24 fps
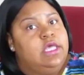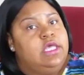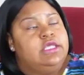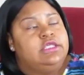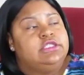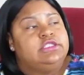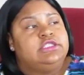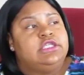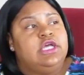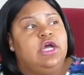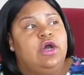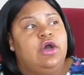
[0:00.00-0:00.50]

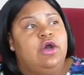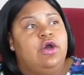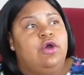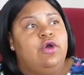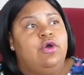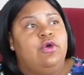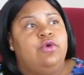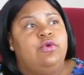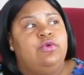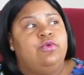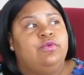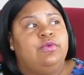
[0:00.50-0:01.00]

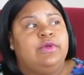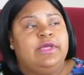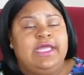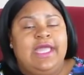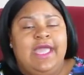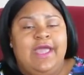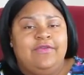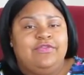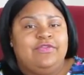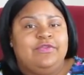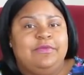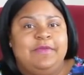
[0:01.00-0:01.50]
So we
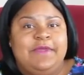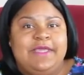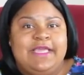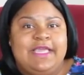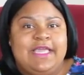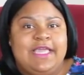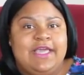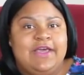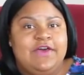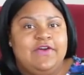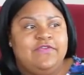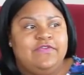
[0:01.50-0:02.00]
have to be
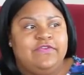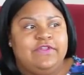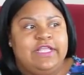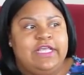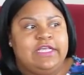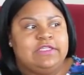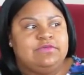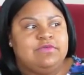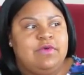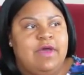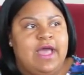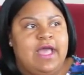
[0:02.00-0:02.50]
careful.
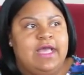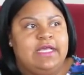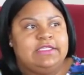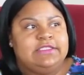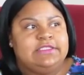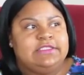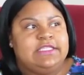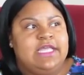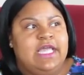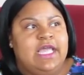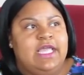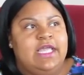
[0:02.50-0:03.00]
That's why I
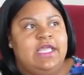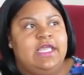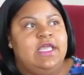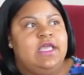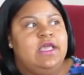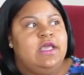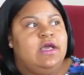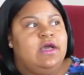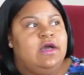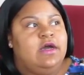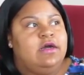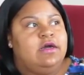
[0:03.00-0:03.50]
say,
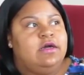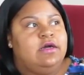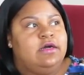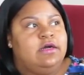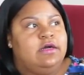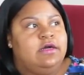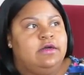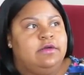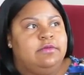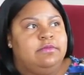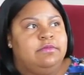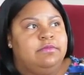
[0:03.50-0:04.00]

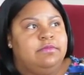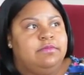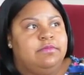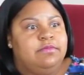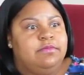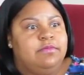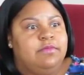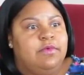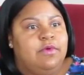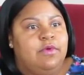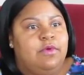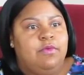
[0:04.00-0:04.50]

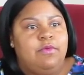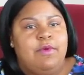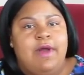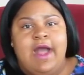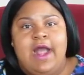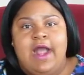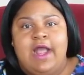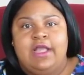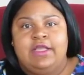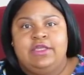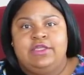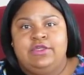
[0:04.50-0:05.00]

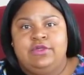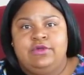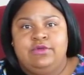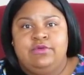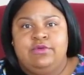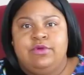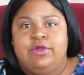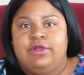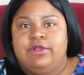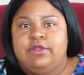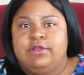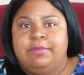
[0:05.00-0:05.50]
why are you
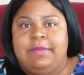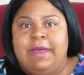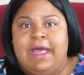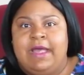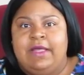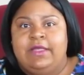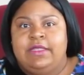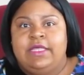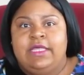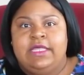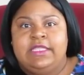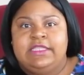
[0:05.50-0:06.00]
worried
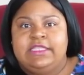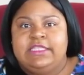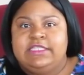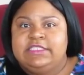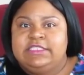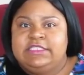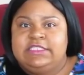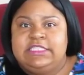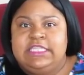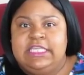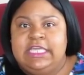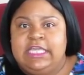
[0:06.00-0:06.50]
about the
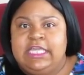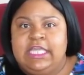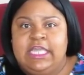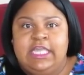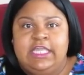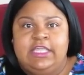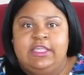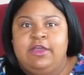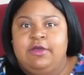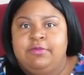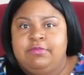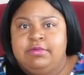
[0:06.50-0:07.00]
stick
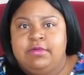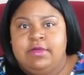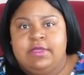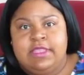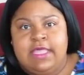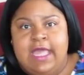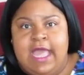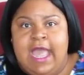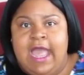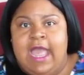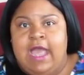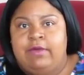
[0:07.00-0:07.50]
in your
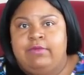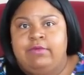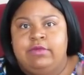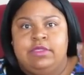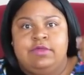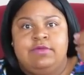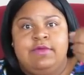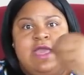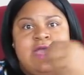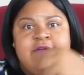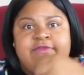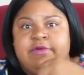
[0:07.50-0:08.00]
brother's eye when
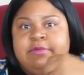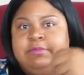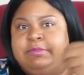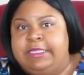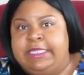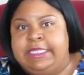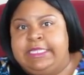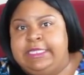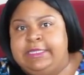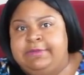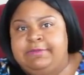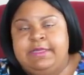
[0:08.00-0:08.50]
you have a
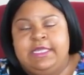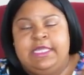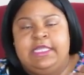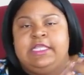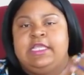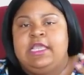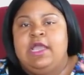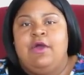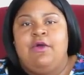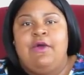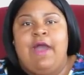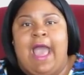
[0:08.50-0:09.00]
beam
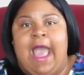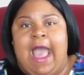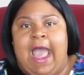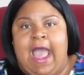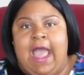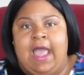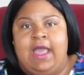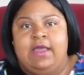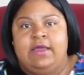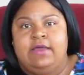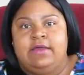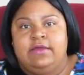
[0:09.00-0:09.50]
in your
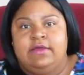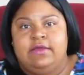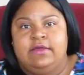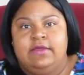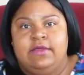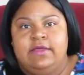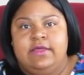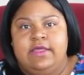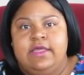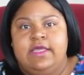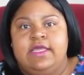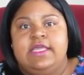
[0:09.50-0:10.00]
eye?
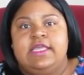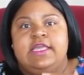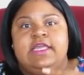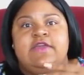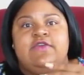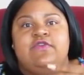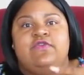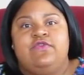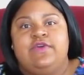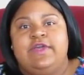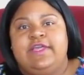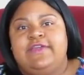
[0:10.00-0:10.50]

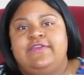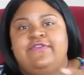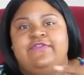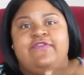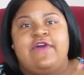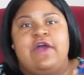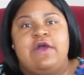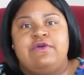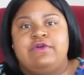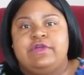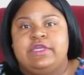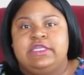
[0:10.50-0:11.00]
If we
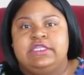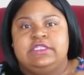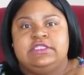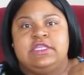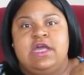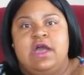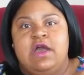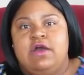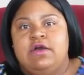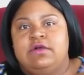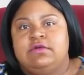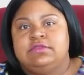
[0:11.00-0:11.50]
focus
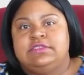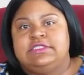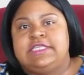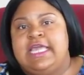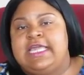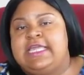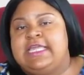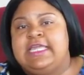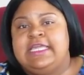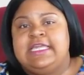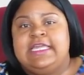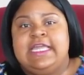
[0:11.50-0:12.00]
on
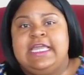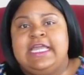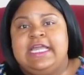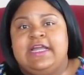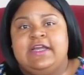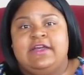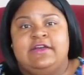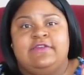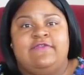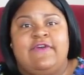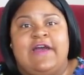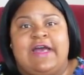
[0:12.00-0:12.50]
taking
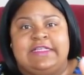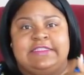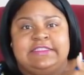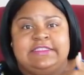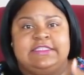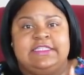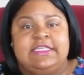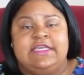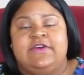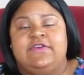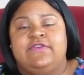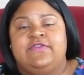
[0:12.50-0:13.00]
care of
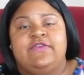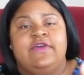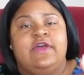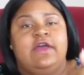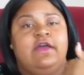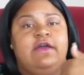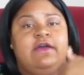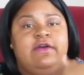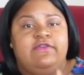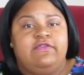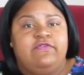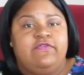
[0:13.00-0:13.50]
ourselves
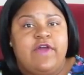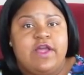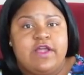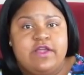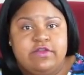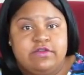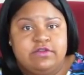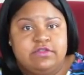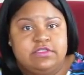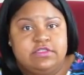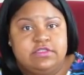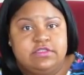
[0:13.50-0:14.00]

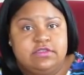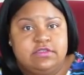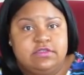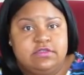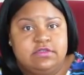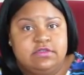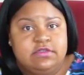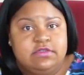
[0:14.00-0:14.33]
first,